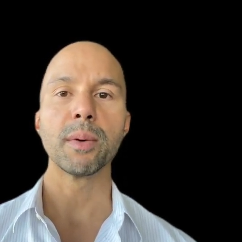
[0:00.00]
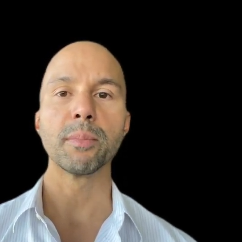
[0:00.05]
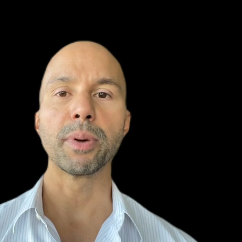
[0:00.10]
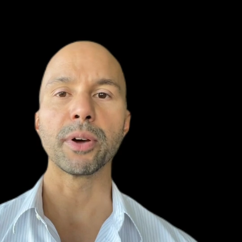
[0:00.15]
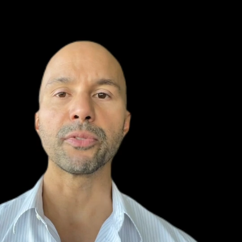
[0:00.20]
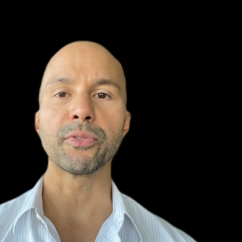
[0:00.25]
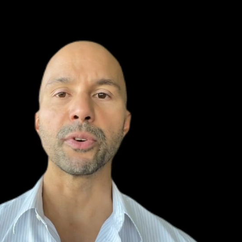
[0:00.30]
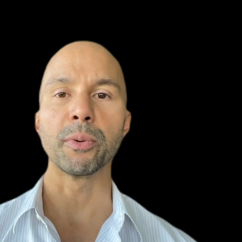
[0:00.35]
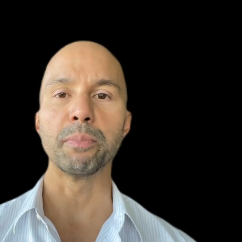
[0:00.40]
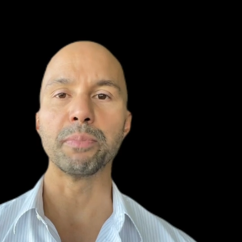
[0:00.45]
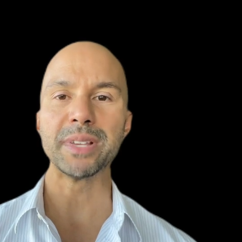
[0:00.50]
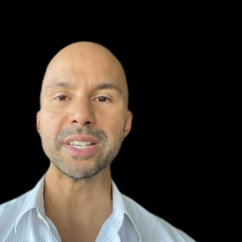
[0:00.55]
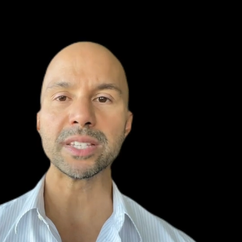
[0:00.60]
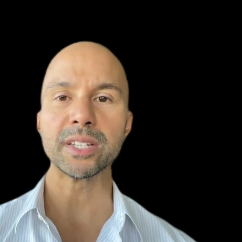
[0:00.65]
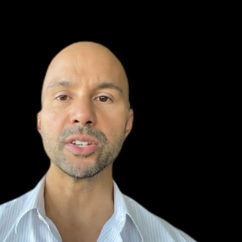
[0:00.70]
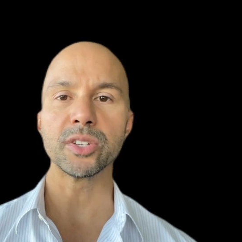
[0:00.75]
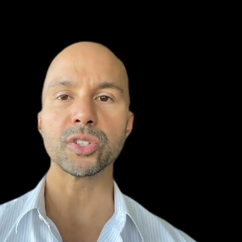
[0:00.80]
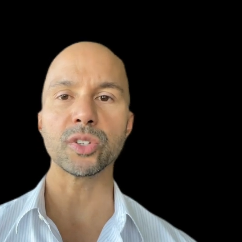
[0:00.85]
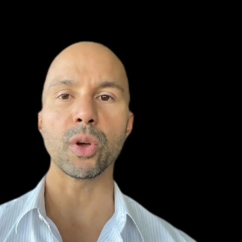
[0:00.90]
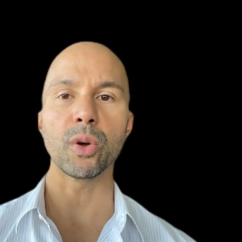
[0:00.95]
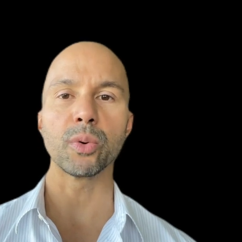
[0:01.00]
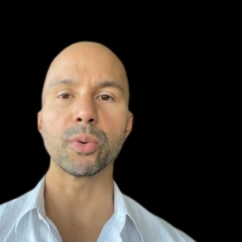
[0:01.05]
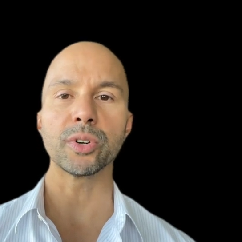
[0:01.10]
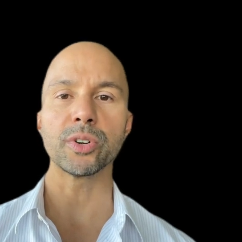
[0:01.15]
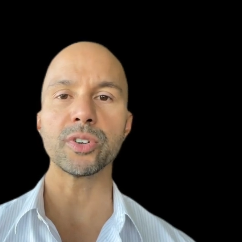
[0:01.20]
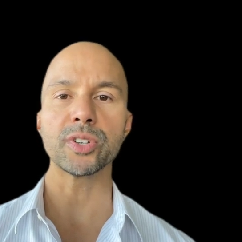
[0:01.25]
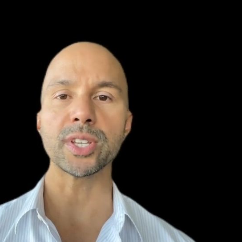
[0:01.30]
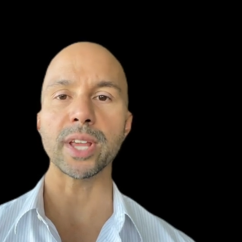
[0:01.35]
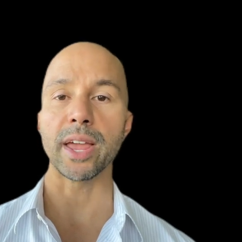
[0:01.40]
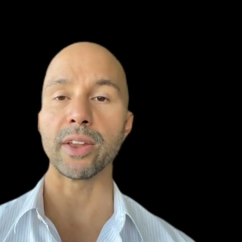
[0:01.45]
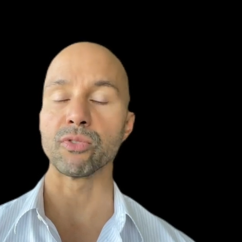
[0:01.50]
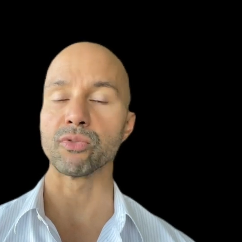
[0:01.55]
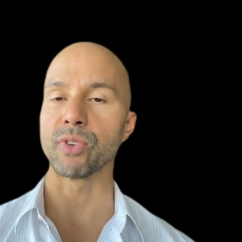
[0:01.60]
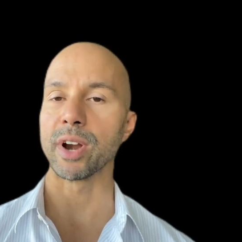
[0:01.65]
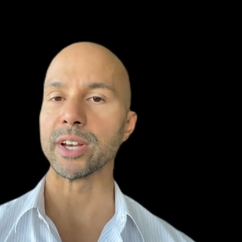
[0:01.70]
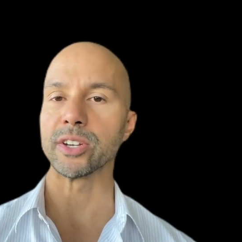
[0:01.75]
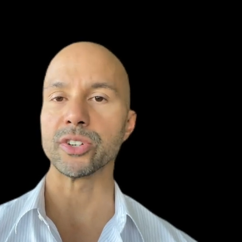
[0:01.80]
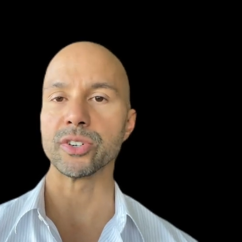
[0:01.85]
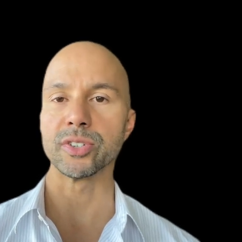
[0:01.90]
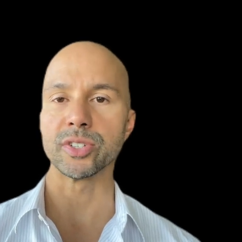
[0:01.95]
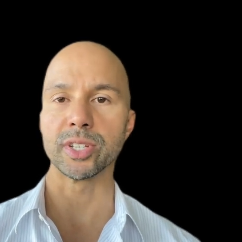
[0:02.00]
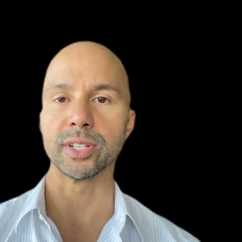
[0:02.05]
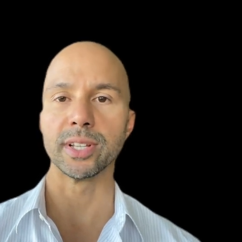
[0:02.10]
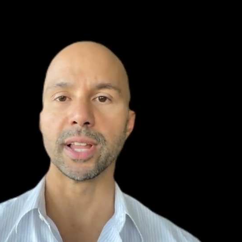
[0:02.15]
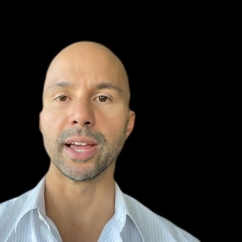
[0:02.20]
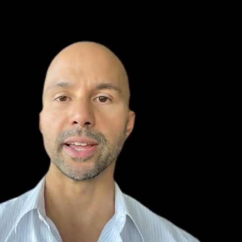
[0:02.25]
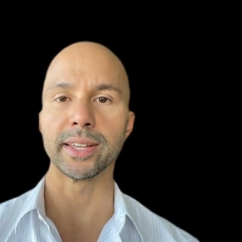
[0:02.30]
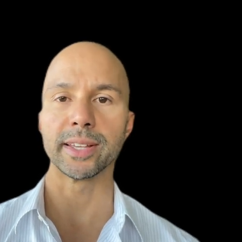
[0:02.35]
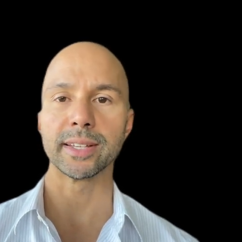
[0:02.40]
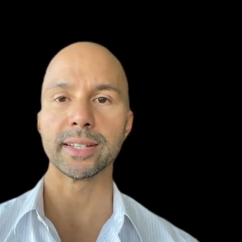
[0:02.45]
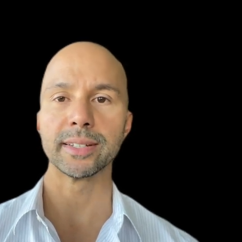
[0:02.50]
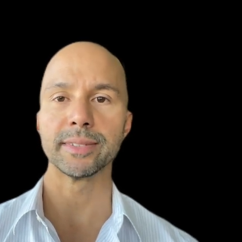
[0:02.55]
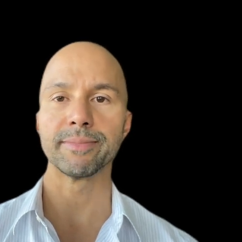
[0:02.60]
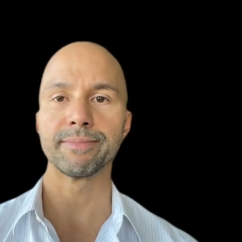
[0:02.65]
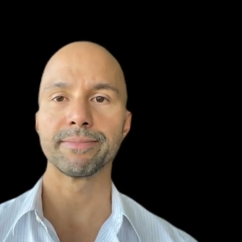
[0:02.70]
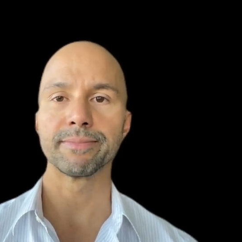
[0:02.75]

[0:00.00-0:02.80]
but for business owners and renters alike.